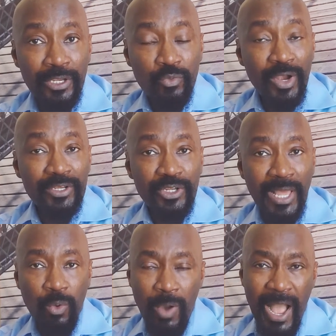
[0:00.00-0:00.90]
Well, you're
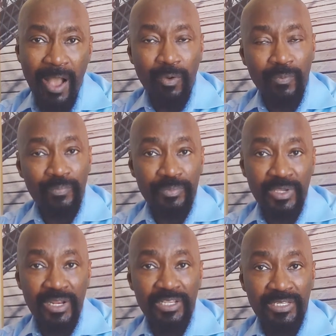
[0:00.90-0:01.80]
like, wow,
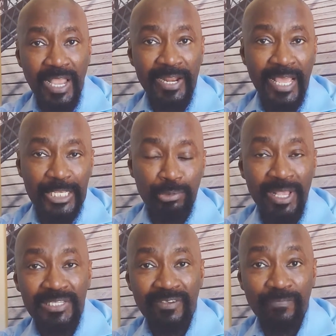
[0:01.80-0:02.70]
it is kind of
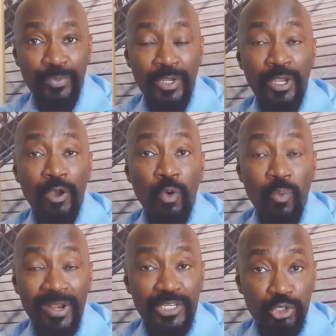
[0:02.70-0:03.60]
expensive.
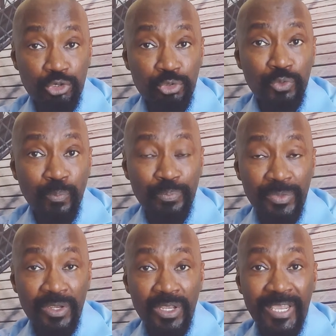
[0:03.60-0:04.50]
Well, it's true.
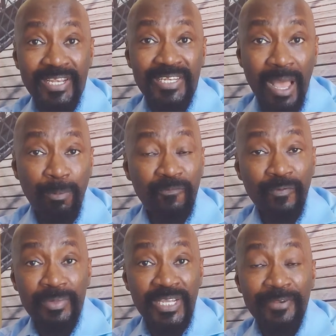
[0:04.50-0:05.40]
It doubled
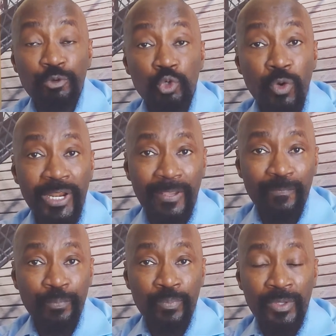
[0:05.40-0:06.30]
from 10 to 20.
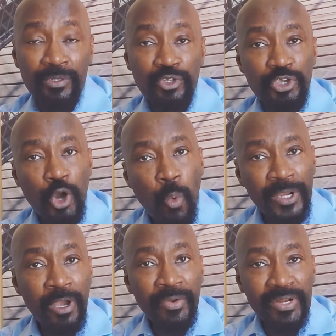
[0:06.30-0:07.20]
So your
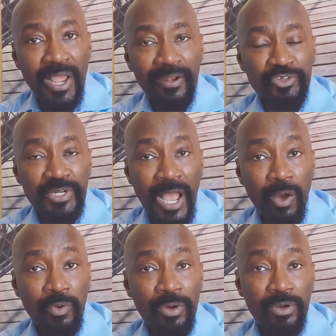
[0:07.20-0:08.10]
$100
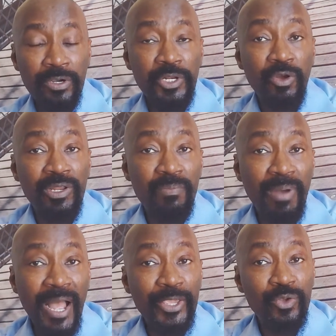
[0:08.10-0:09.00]
now could only
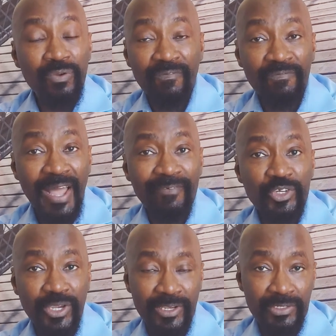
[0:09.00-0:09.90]
buy you 5
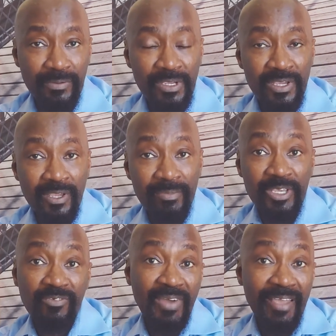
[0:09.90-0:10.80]
shares
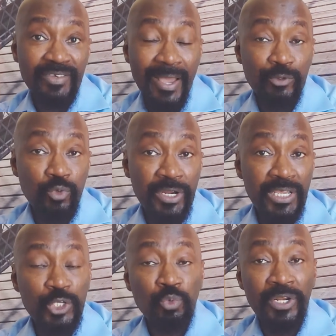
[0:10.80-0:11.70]
because 5 times 20
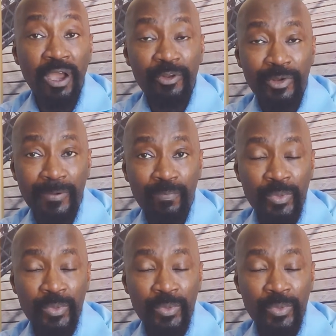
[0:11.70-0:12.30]
is 100.